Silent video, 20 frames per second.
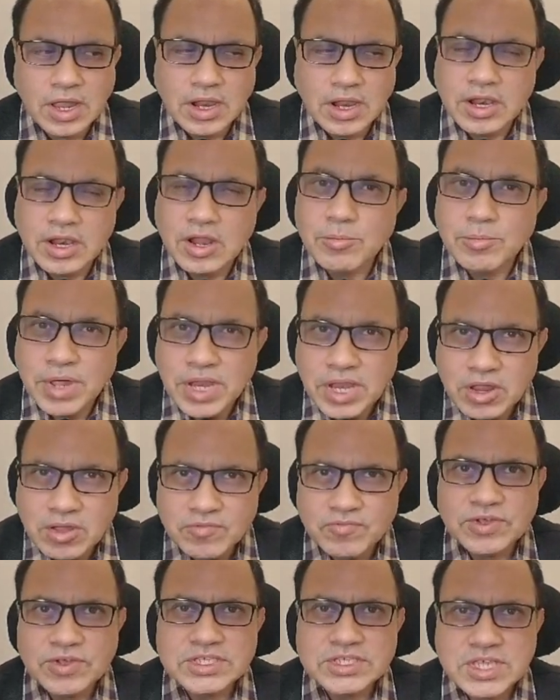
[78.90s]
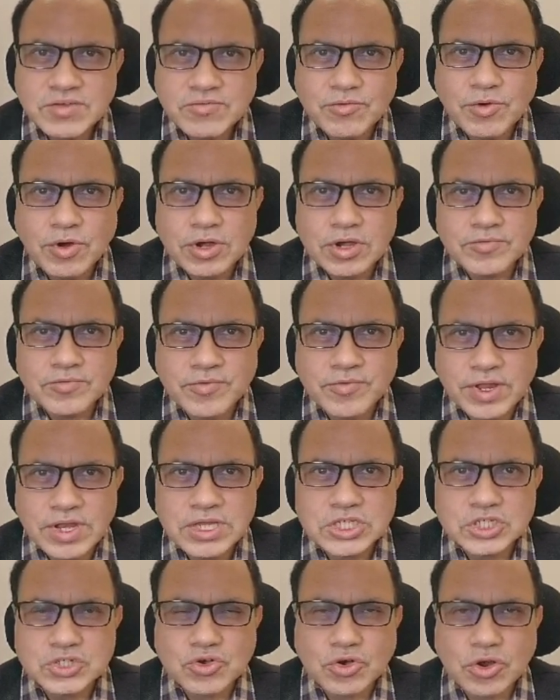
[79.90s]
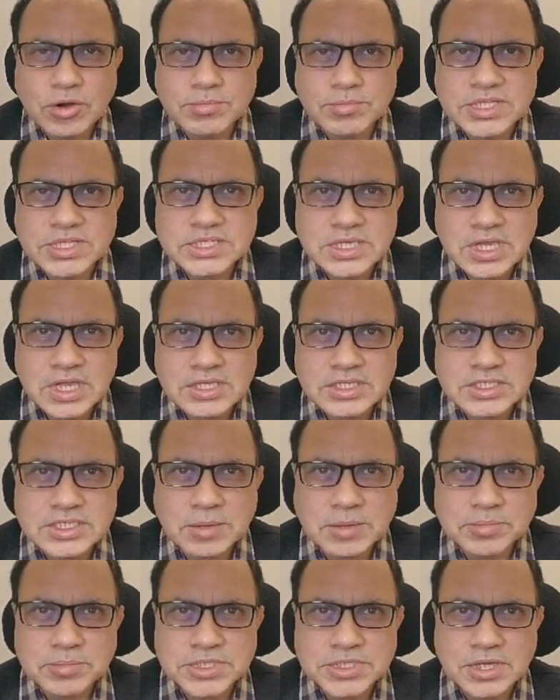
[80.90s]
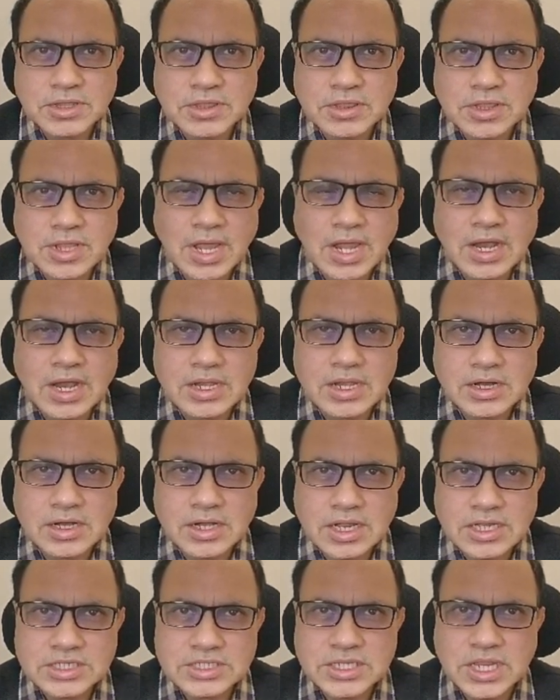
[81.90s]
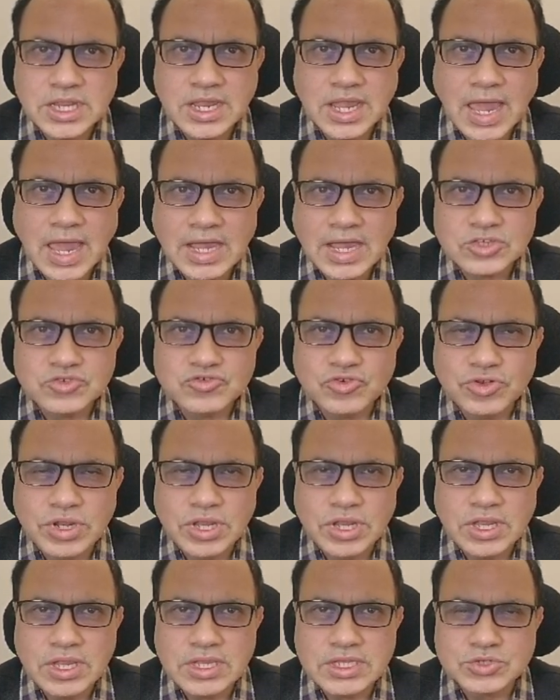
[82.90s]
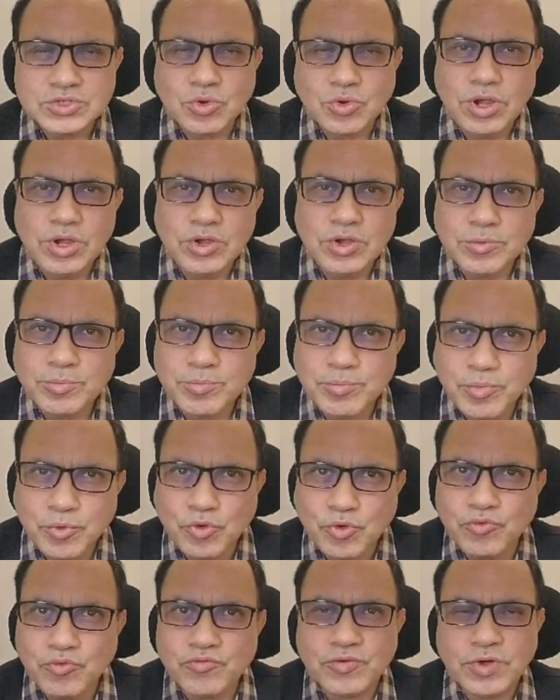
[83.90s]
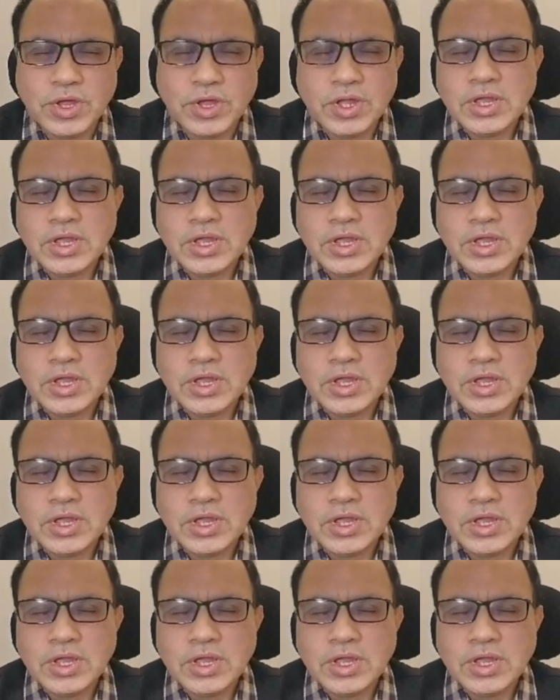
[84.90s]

Now, many of us have got a very strong misconception that testing actually is going to prove